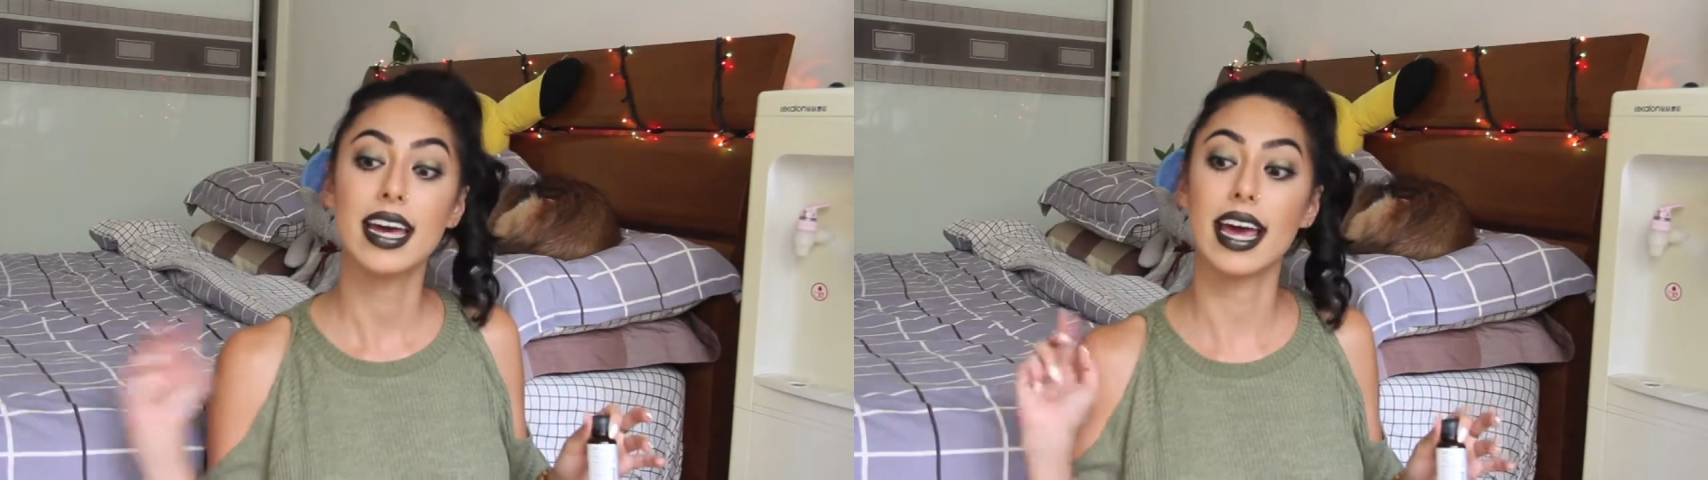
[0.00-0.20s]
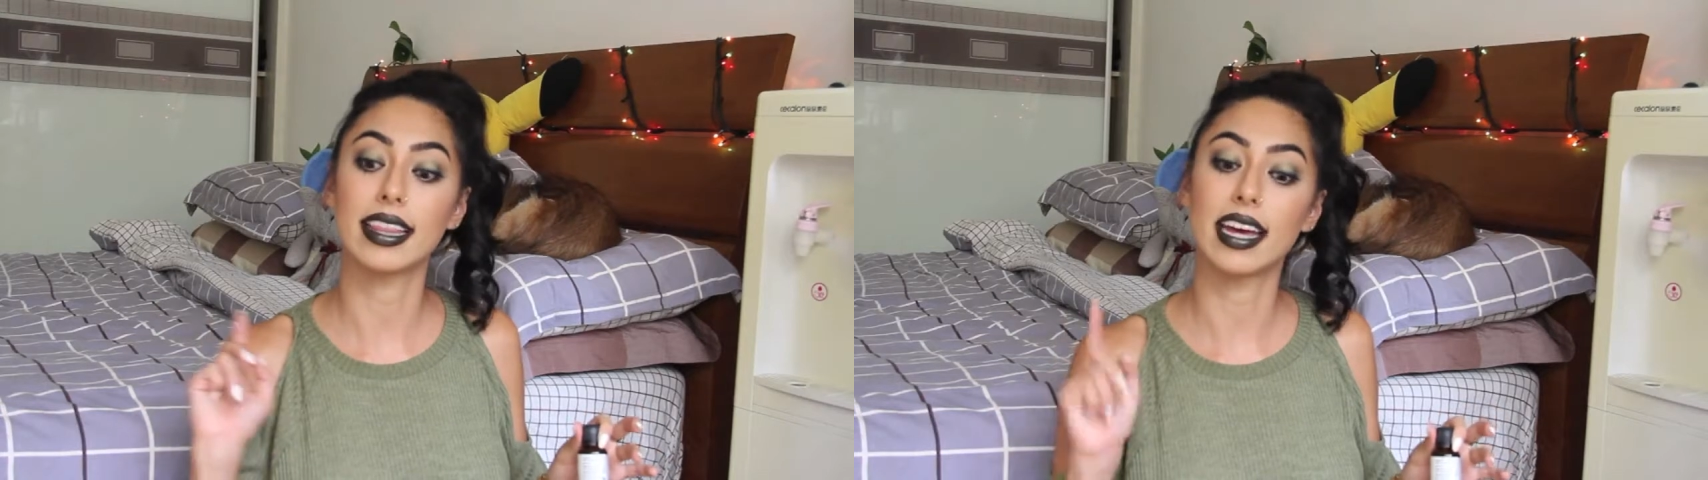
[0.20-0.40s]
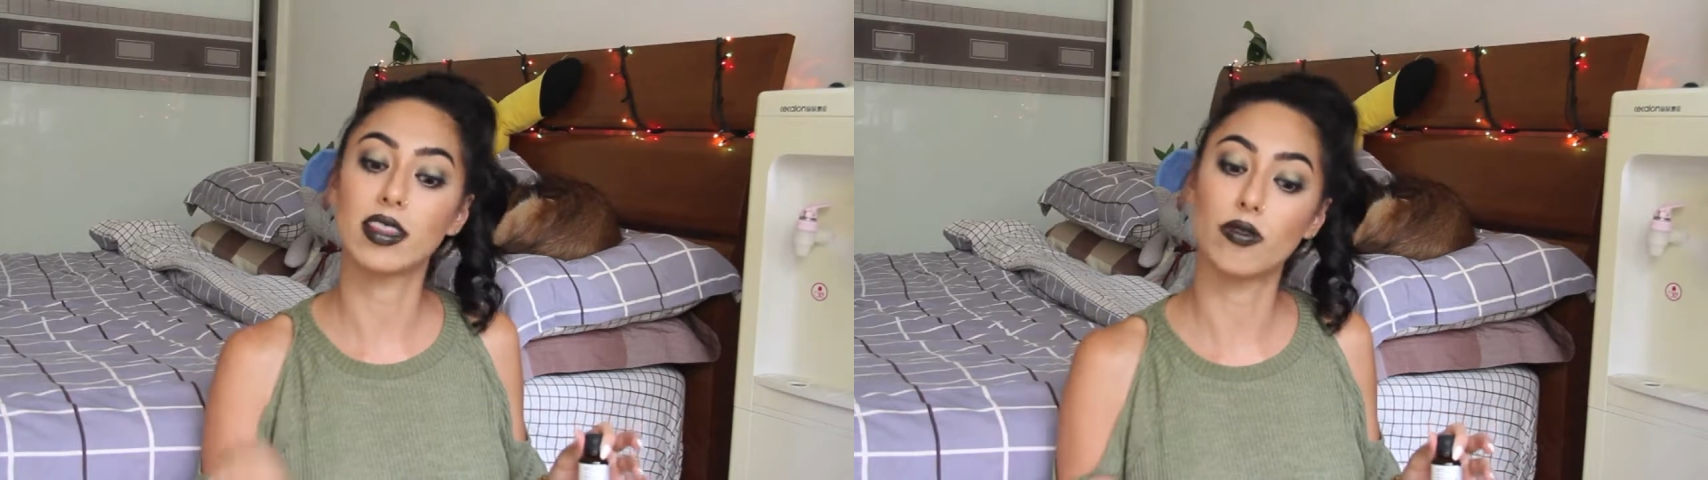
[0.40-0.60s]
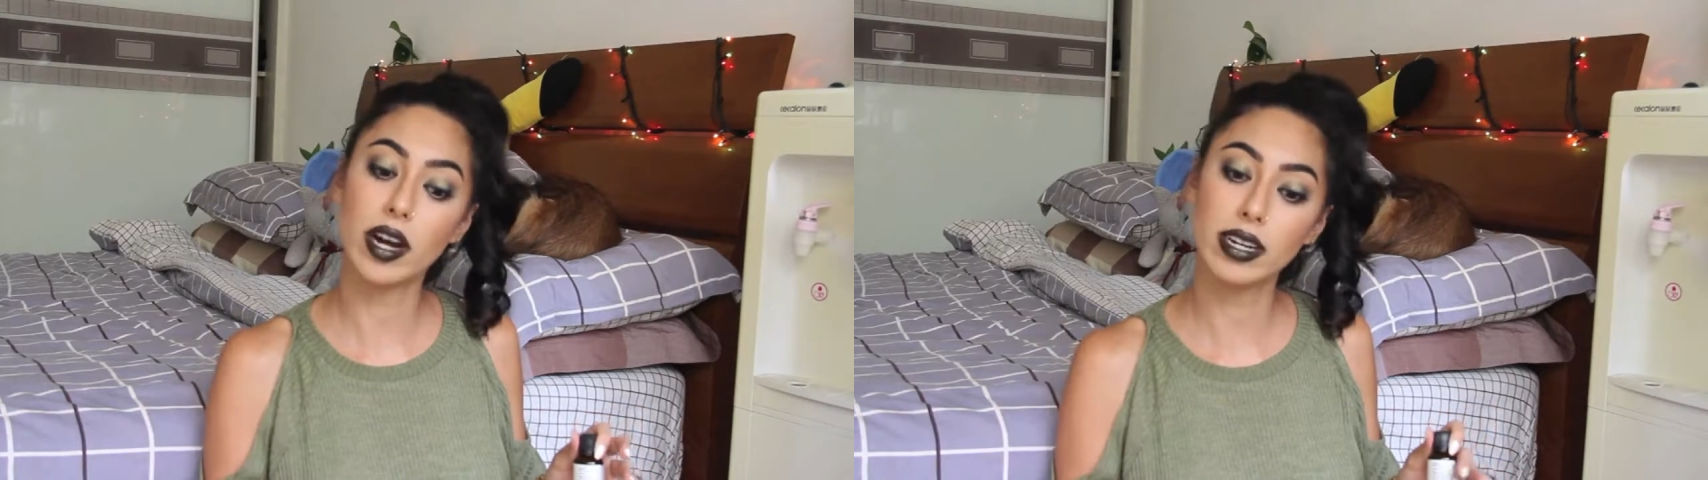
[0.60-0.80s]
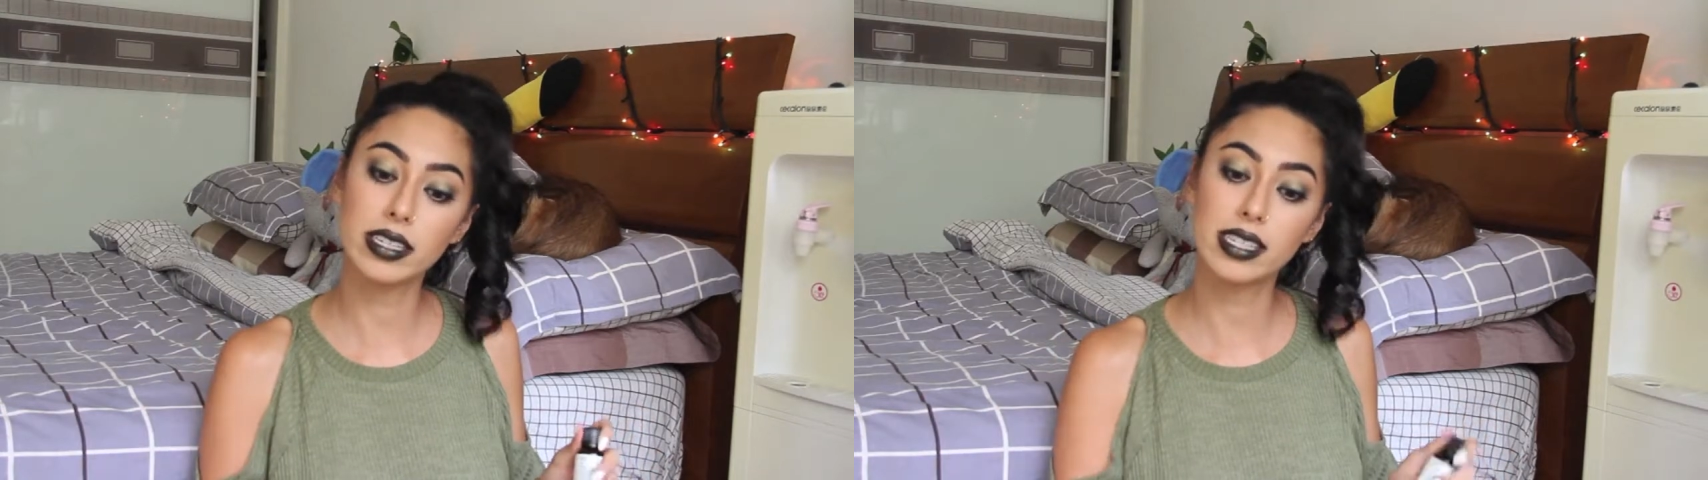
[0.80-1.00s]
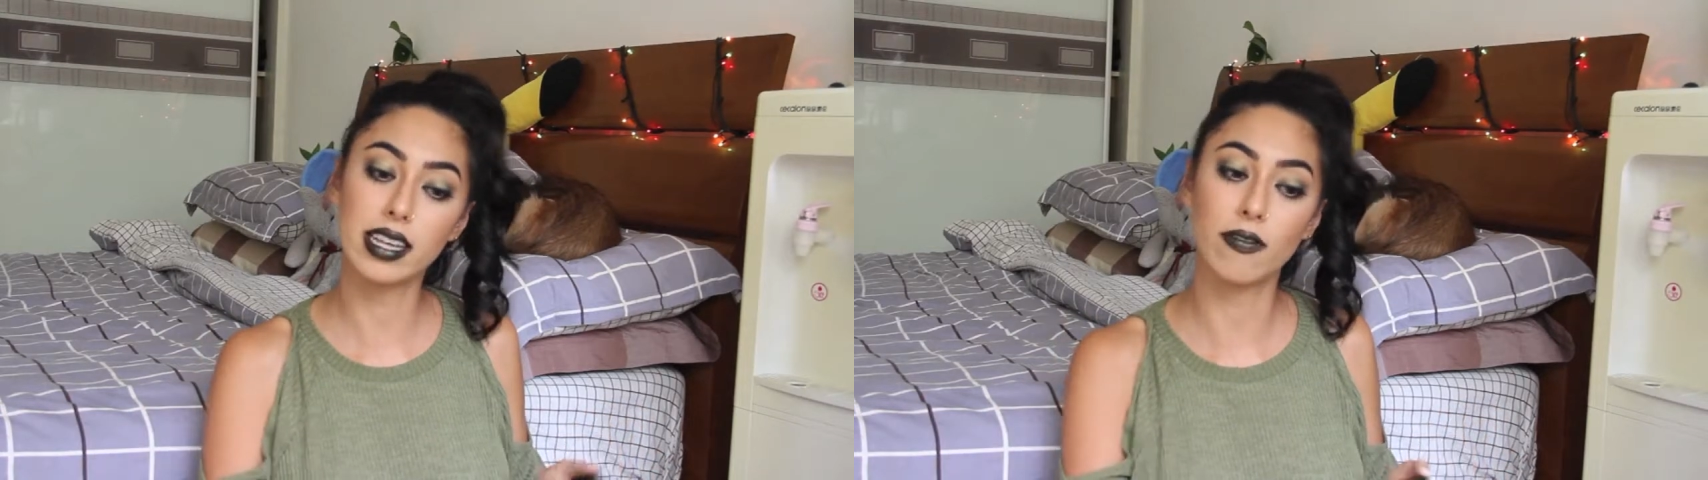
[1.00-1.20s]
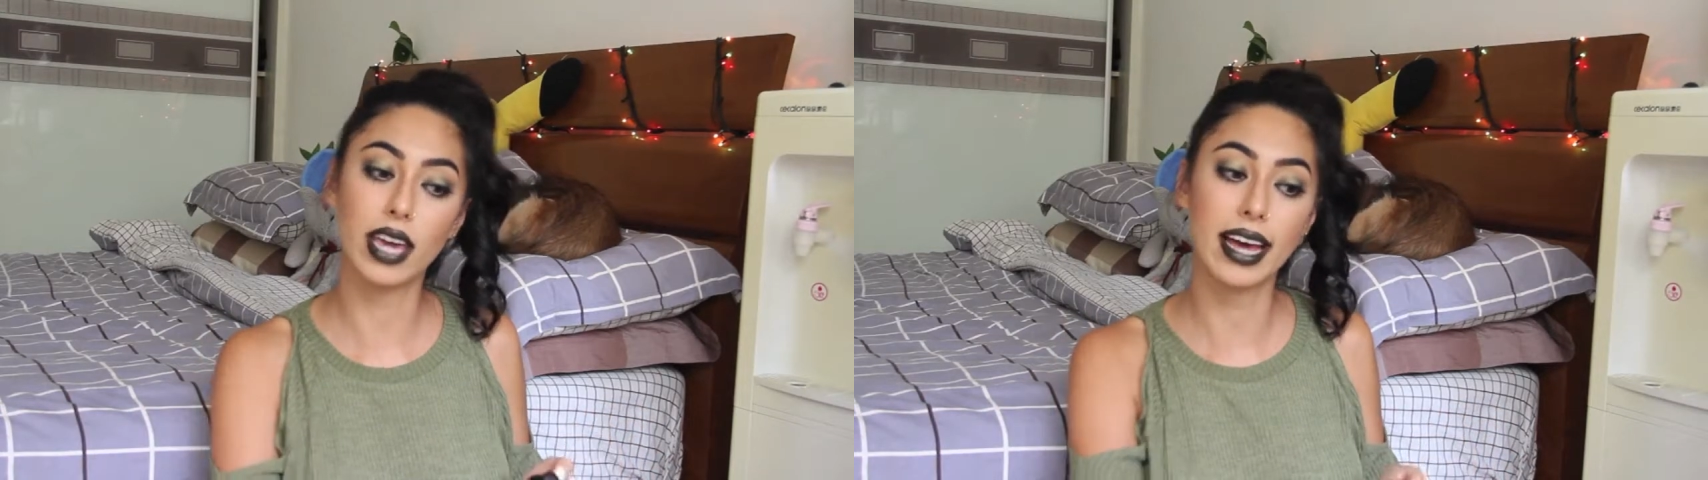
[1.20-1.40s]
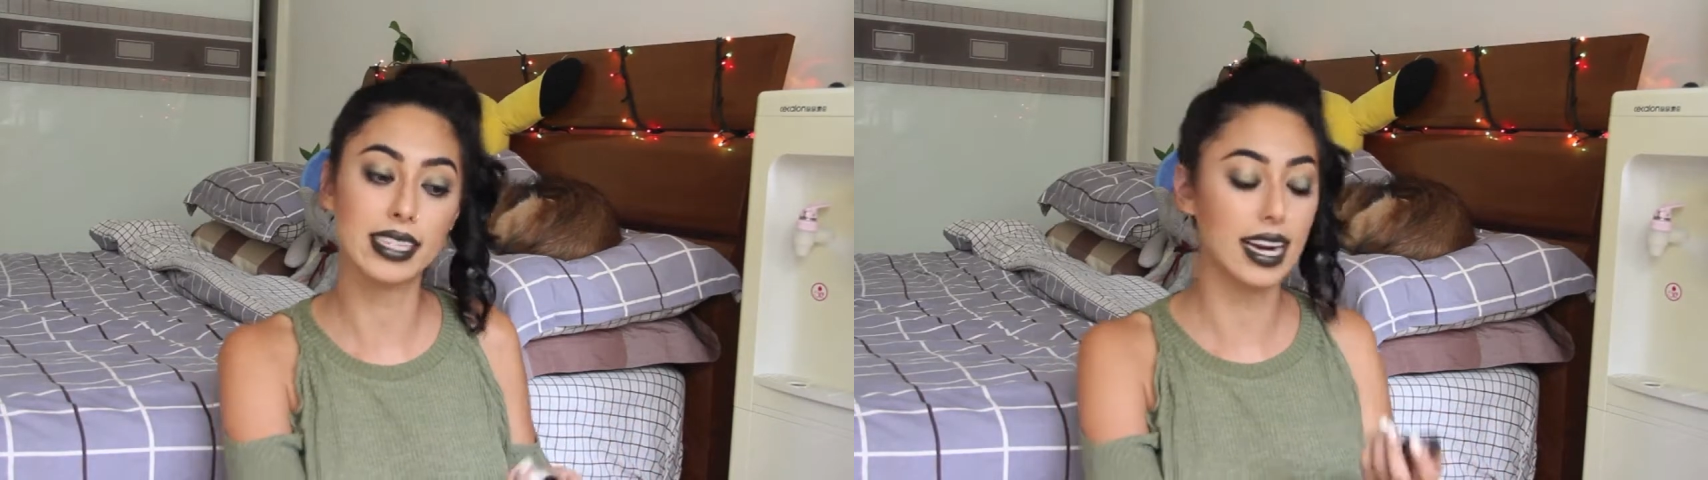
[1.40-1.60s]
and like the rugs, if he
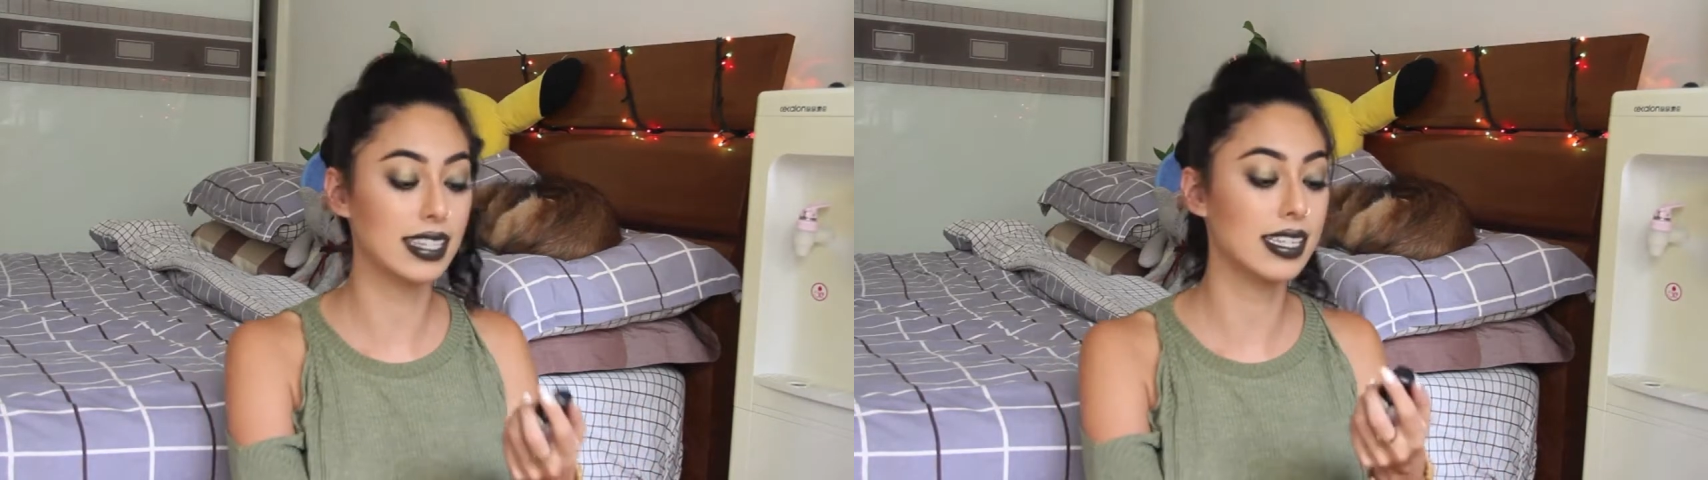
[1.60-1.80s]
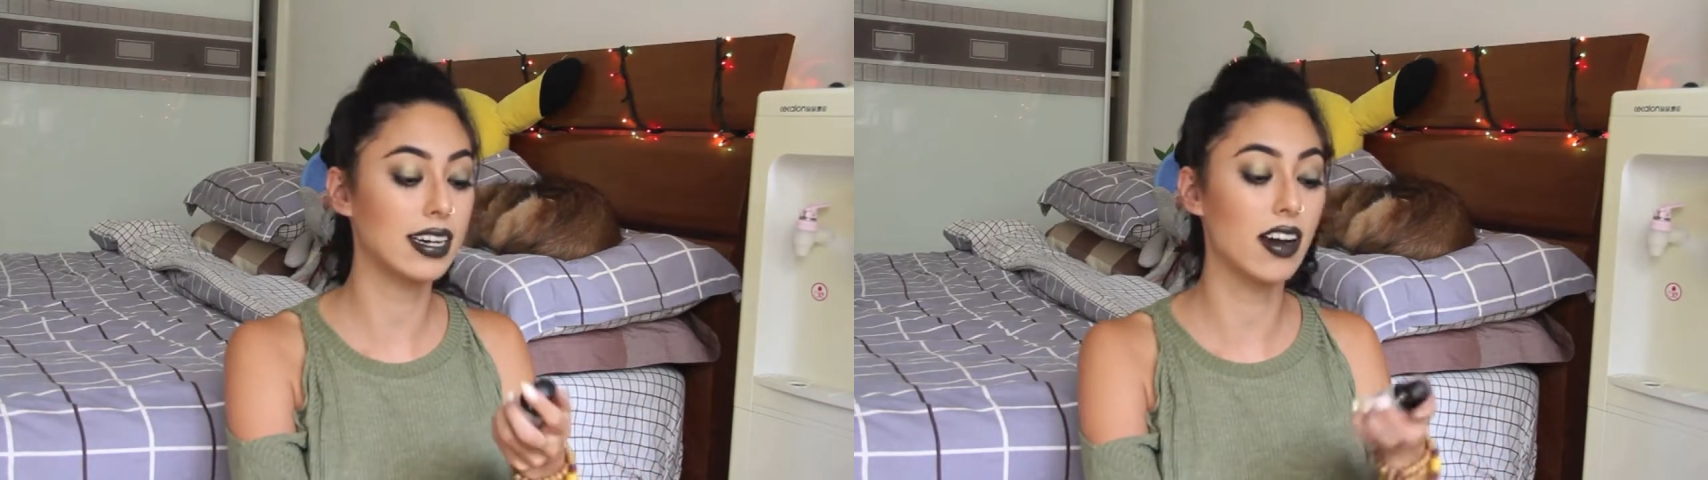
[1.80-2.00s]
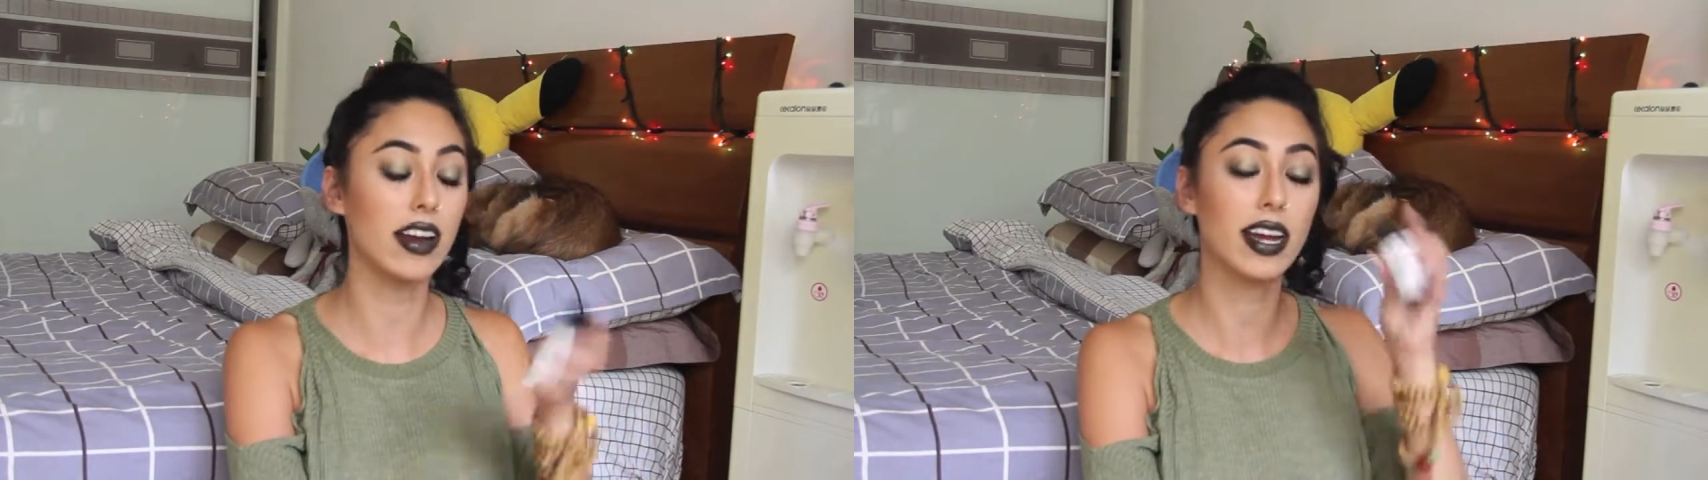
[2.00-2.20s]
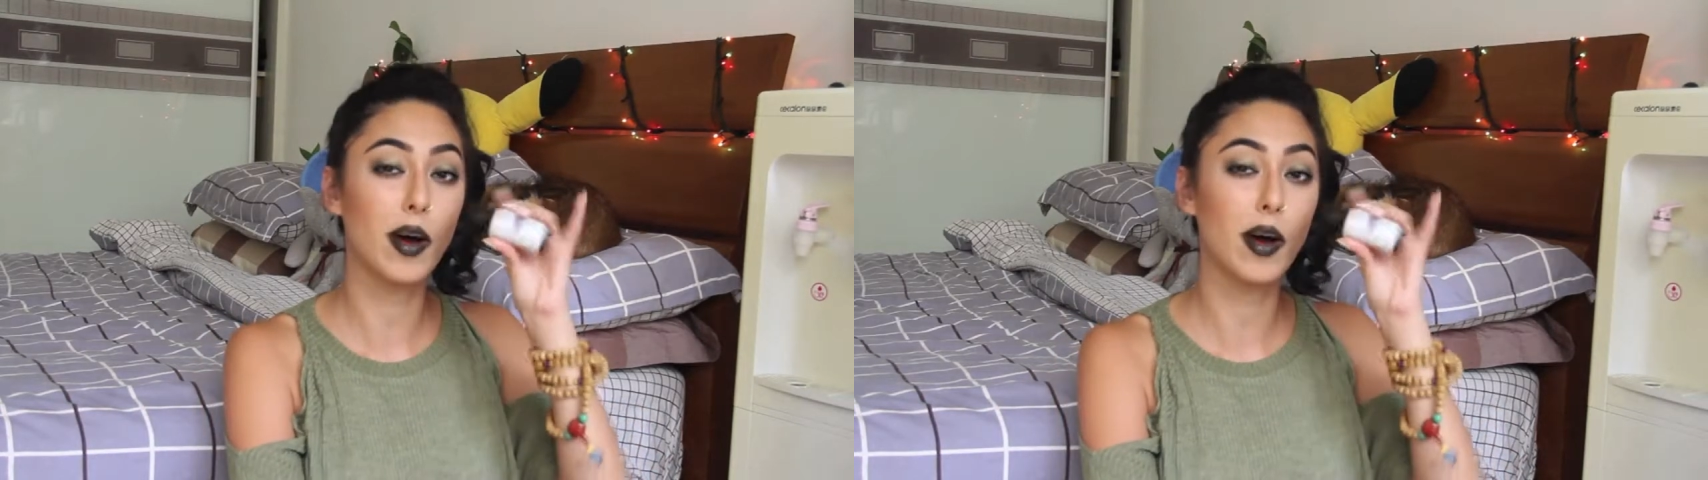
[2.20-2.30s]
has an accident on it,